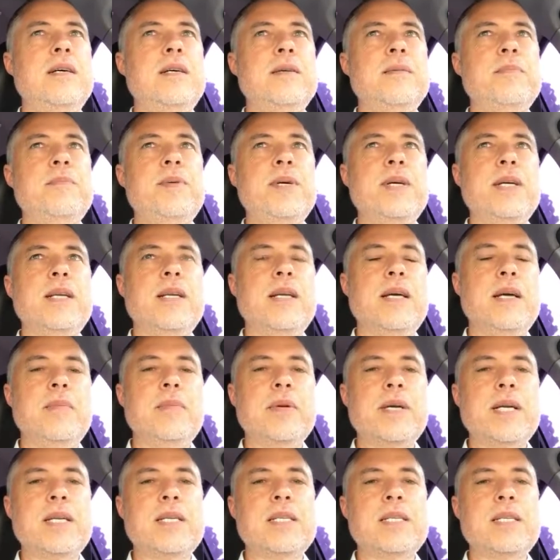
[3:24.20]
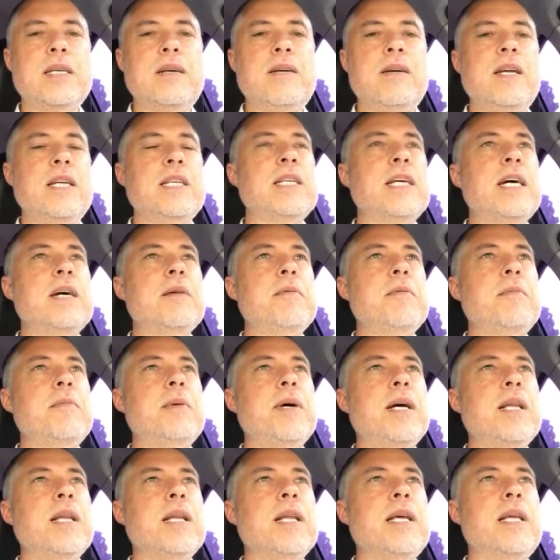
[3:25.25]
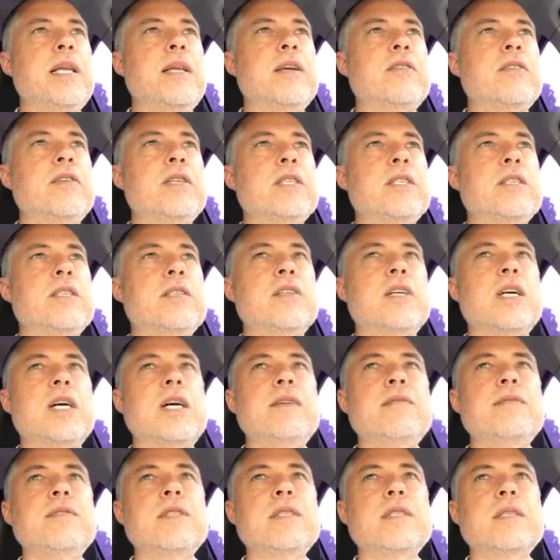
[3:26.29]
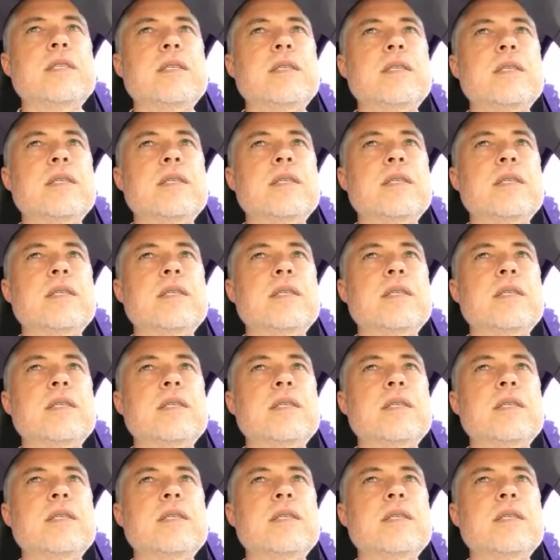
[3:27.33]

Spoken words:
But I'm not going to stereotype about lady Christian drivers.